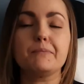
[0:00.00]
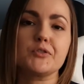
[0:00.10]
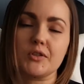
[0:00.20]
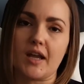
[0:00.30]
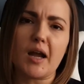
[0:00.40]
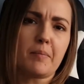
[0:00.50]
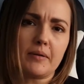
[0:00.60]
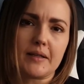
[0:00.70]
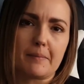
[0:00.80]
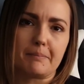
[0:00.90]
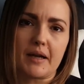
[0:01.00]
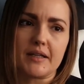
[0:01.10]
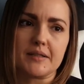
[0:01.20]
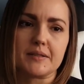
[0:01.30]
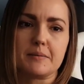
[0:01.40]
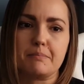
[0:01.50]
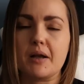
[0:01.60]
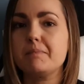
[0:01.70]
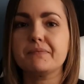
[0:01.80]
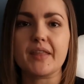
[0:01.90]
So yeah, I probably am biased,
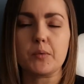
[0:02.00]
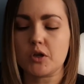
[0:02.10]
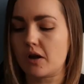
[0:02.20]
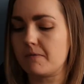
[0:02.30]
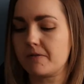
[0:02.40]
but there we go.